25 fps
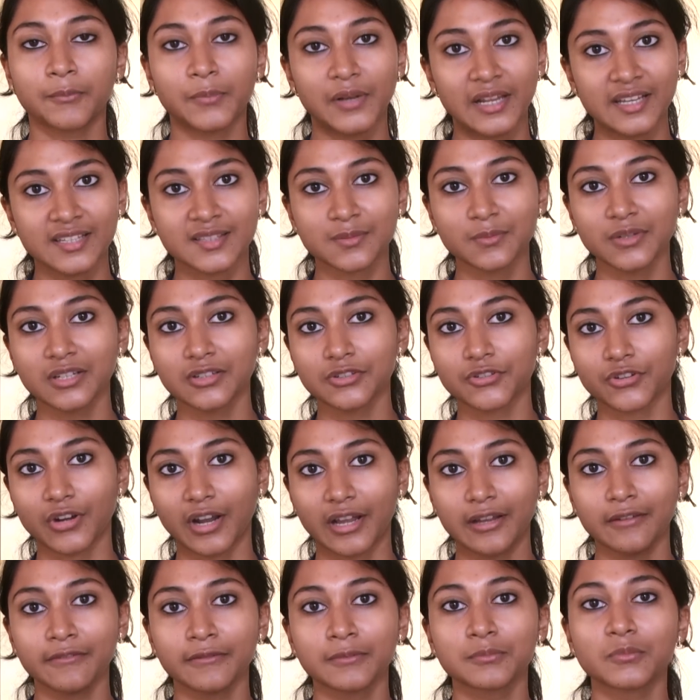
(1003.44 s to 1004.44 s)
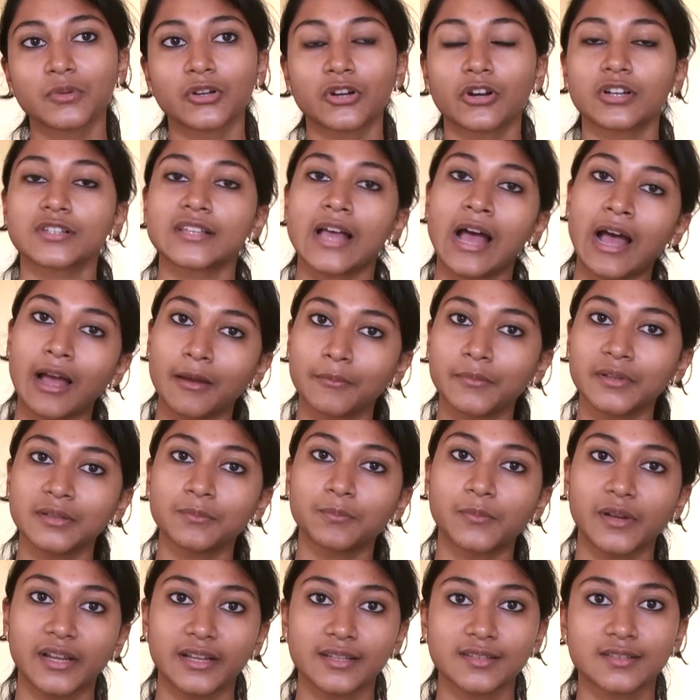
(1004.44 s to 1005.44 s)
placement drive, because I have
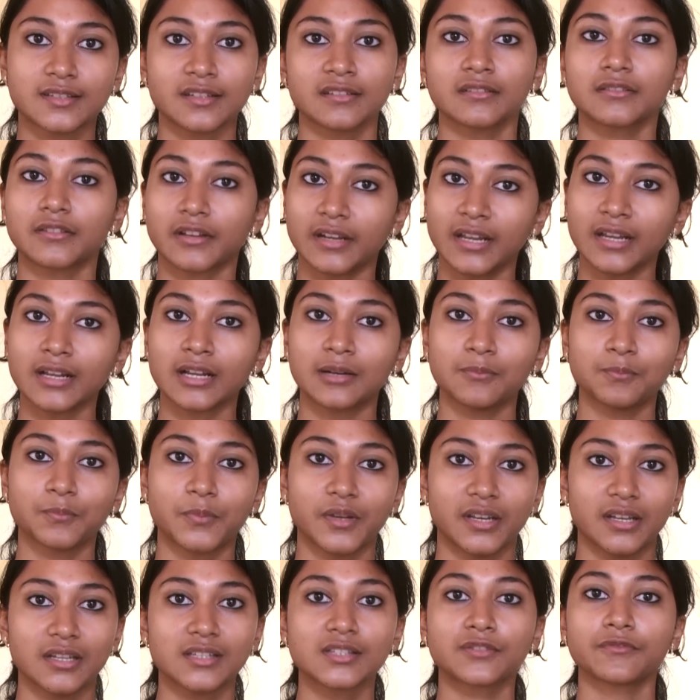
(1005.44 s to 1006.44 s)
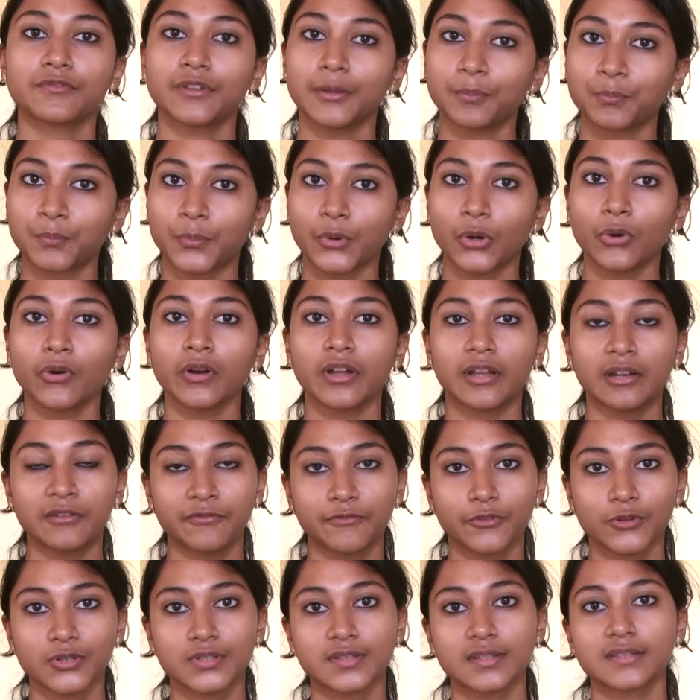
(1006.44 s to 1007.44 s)
been placed in 3 companies, Wipro,
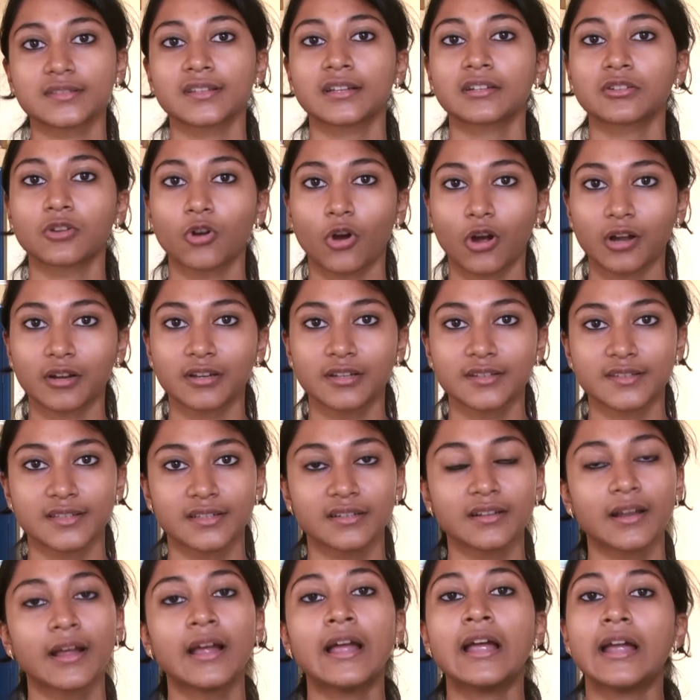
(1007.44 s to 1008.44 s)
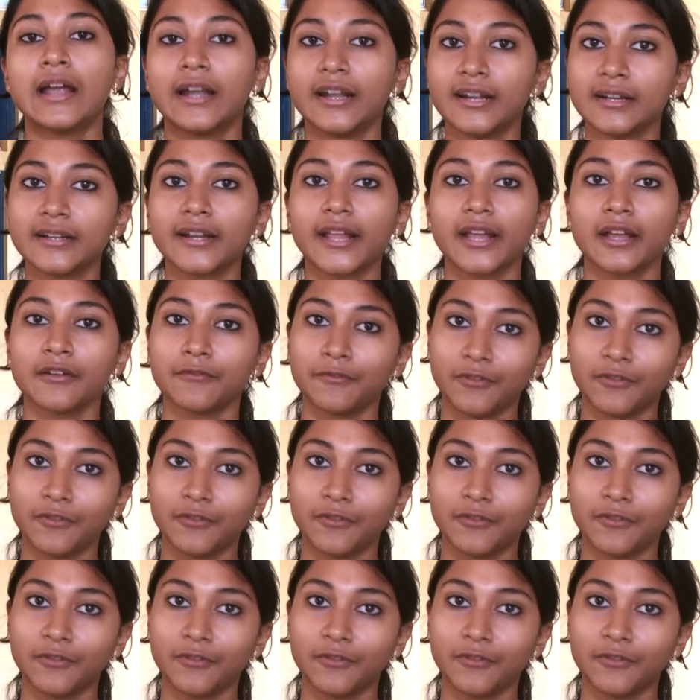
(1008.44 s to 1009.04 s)
Infosys and Cognizant, in day